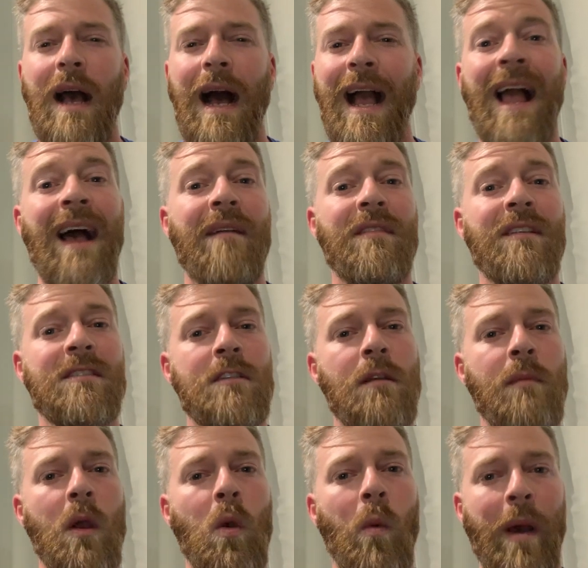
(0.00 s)
I have this
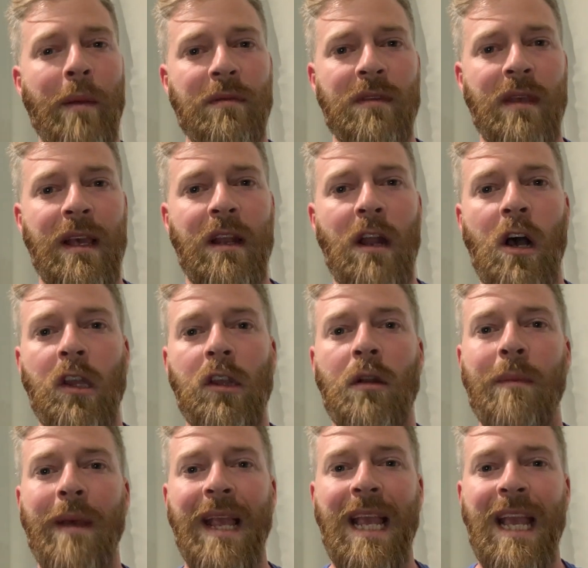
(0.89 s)
on my website
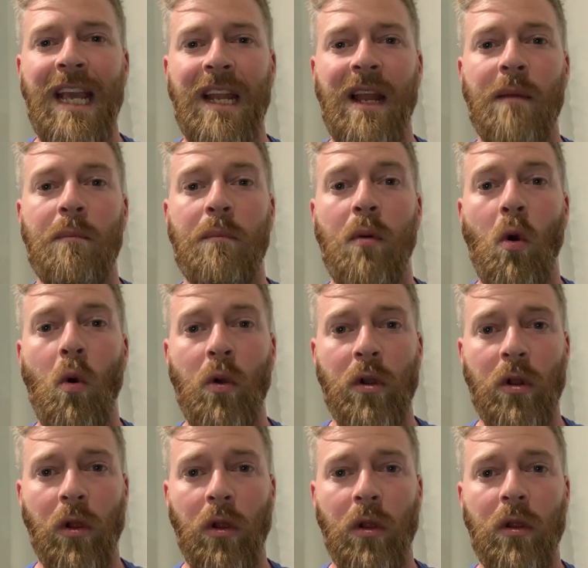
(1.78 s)
under my canine
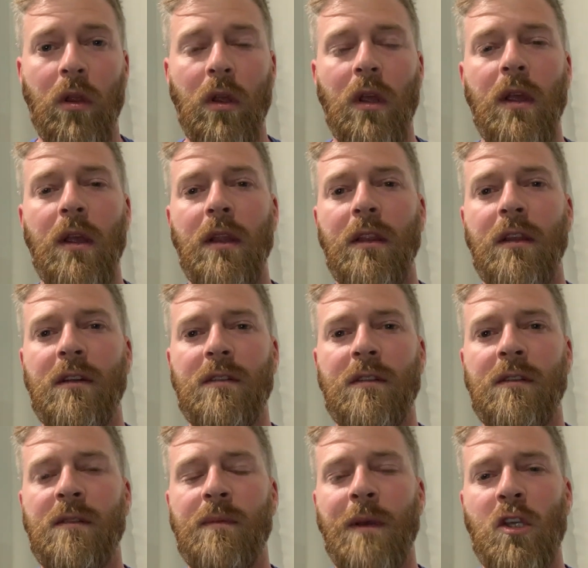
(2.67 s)
portal.
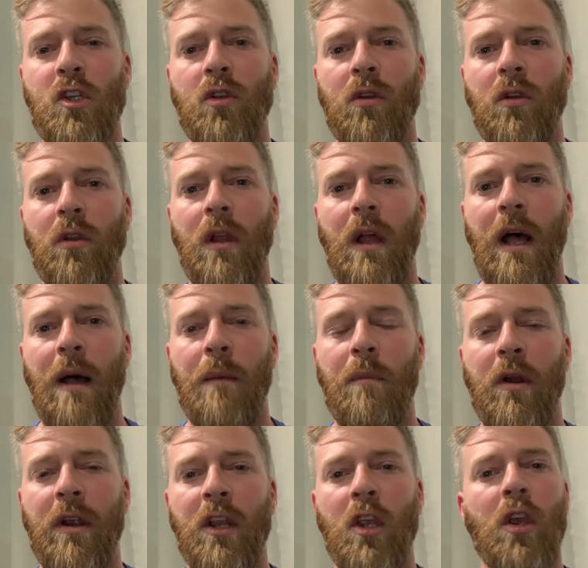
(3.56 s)
There's a special uh,
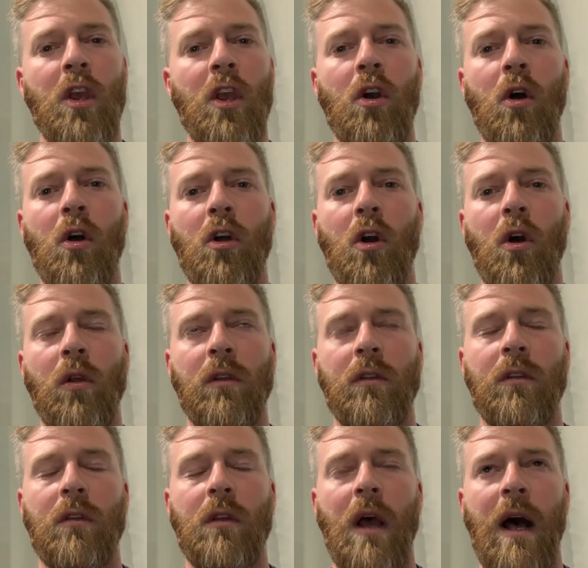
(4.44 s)
part you can go
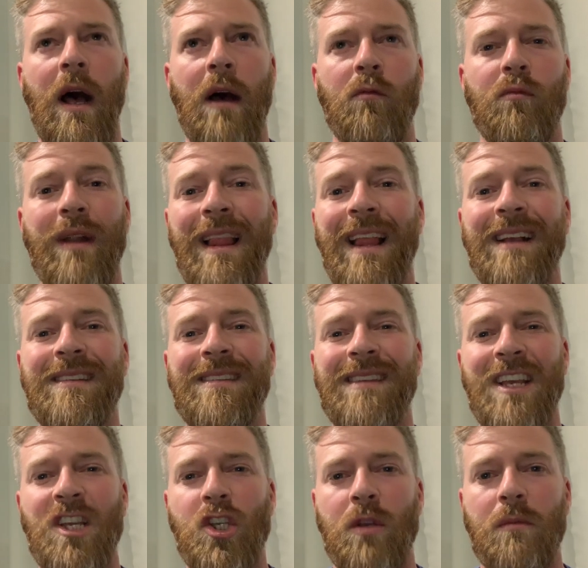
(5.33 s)
called uh,
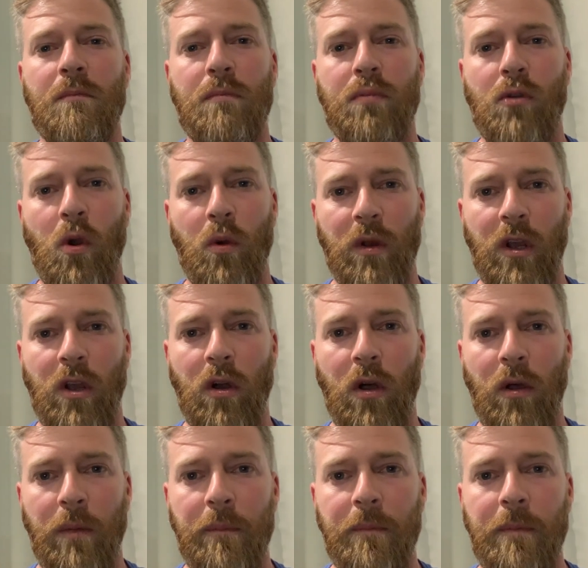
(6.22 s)
relaxation
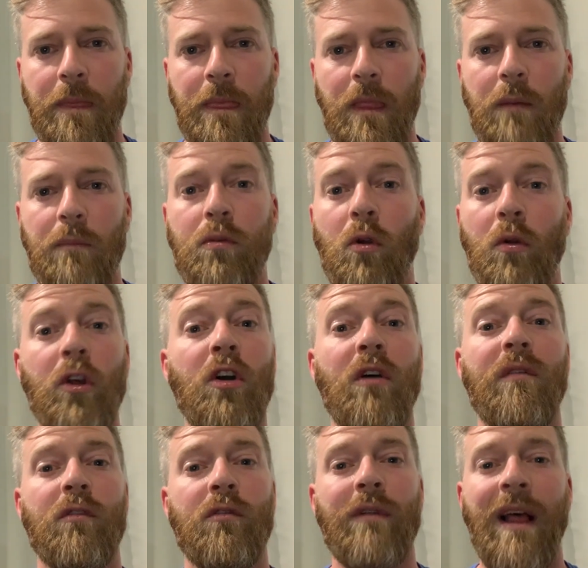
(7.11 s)
protocol,
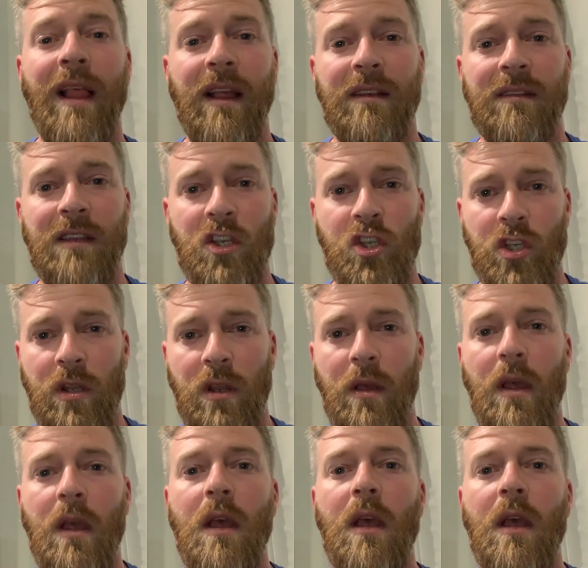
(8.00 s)
protocol for relaxation.